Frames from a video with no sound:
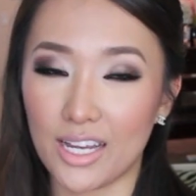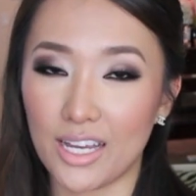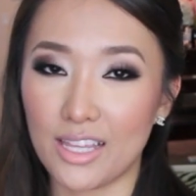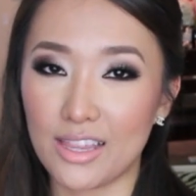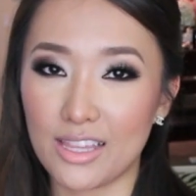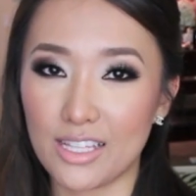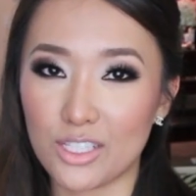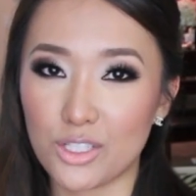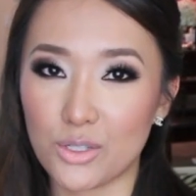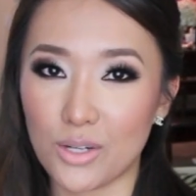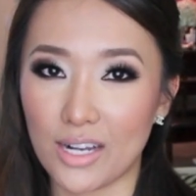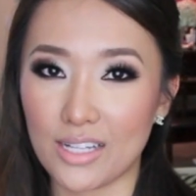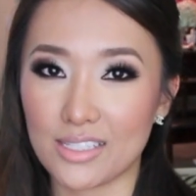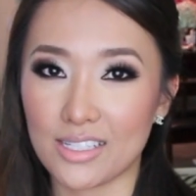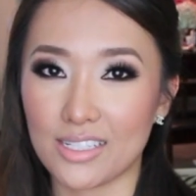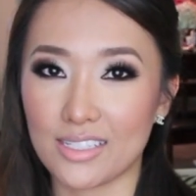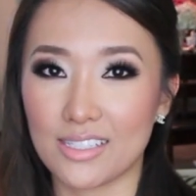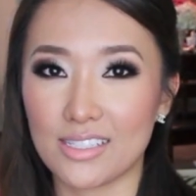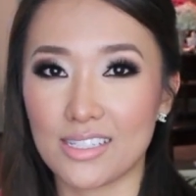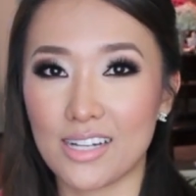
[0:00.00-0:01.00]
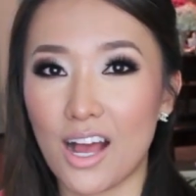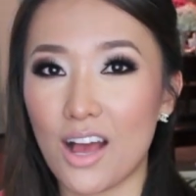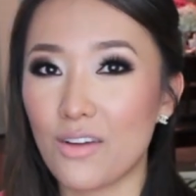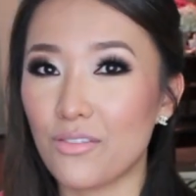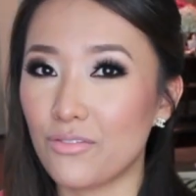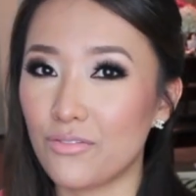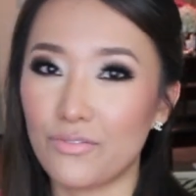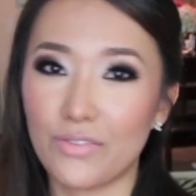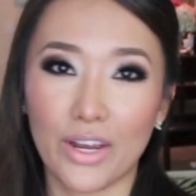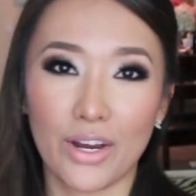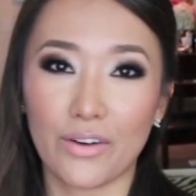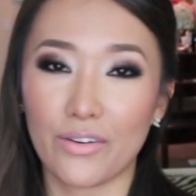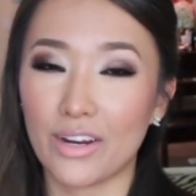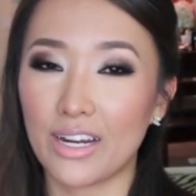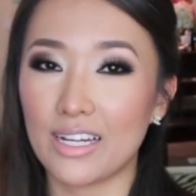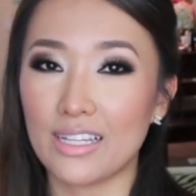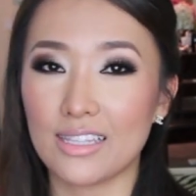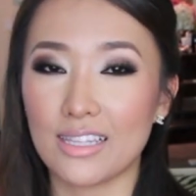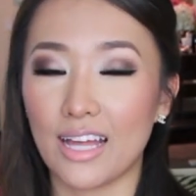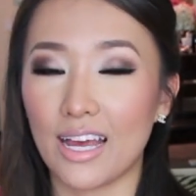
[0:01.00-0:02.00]
in this dress because it's not
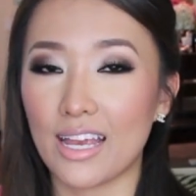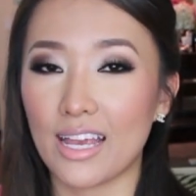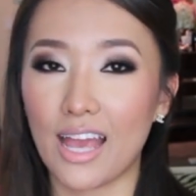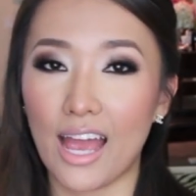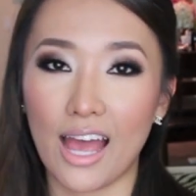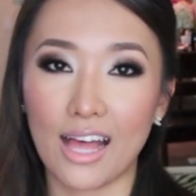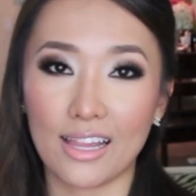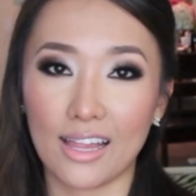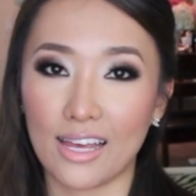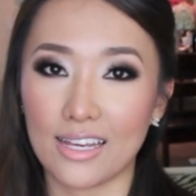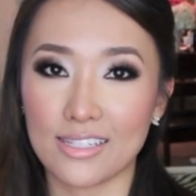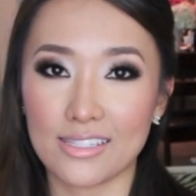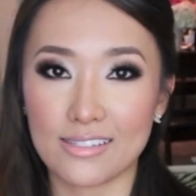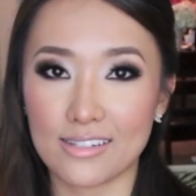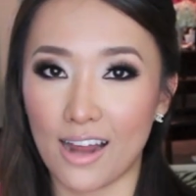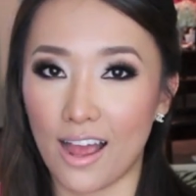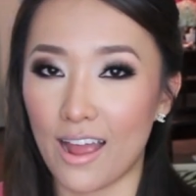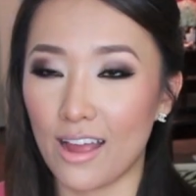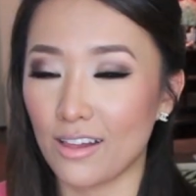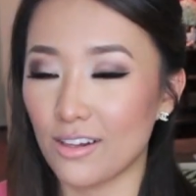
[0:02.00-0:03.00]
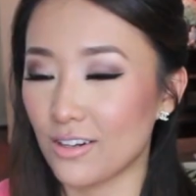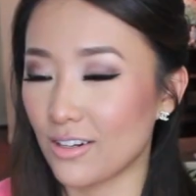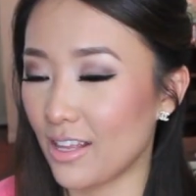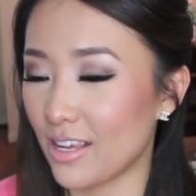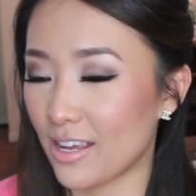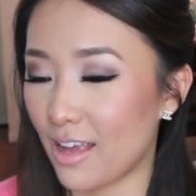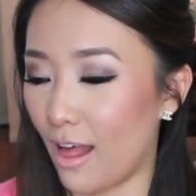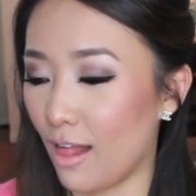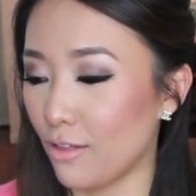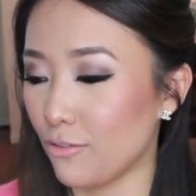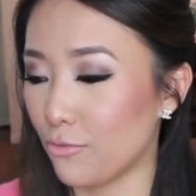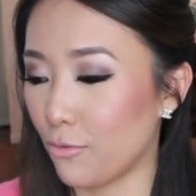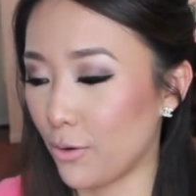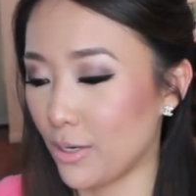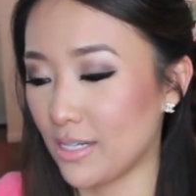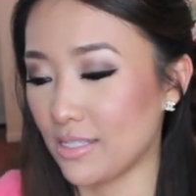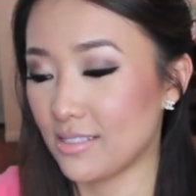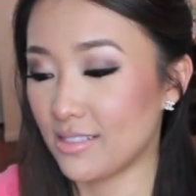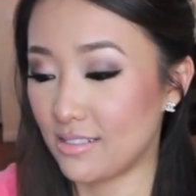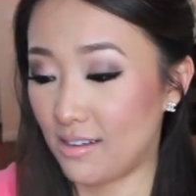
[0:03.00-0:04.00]
very like LA style or like
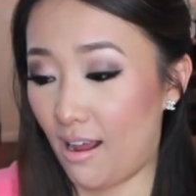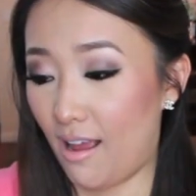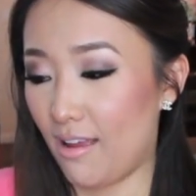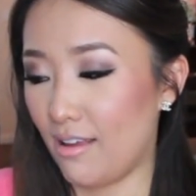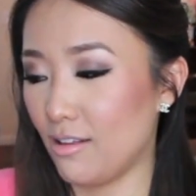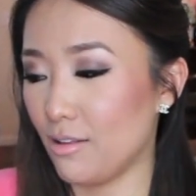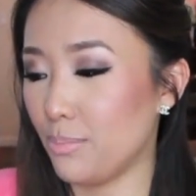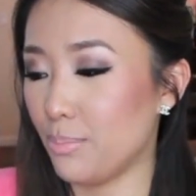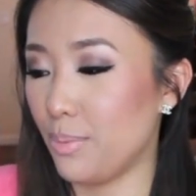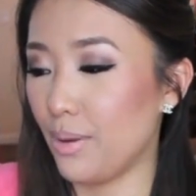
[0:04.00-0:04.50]
California style,